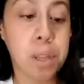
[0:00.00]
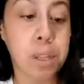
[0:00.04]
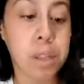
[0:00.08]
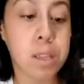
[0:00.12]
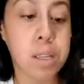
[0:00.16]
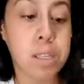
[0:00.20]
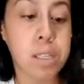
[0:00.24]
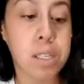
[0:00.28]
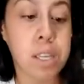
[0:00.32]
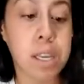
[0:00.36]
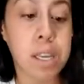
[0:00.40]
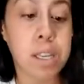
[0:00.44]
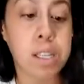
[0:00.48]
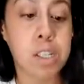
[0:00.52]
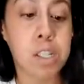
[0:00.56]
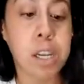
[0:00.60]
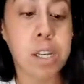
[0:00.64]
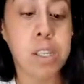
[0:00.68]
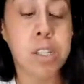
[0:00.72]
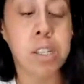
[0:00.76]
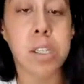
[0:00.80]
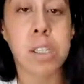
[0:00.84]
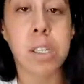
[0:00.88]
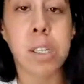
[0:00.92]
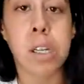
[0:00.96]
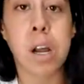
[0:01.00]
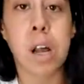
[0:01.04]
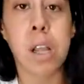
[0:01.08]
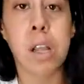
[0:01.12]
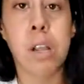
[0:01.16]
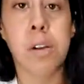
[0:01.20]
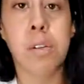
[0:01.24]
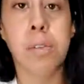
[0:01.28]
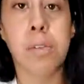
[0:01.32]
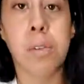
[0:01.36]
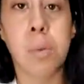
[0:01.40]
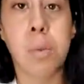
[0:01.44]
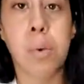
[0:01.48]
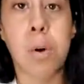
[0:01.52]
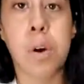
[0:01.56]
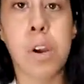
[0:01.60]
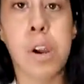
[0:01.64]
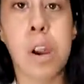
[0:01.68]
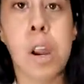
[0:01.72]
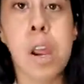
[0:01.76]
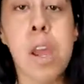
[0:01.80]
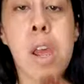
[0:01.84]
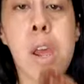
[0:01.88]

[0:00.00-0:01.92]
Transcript: The tea, it changes the color of the water.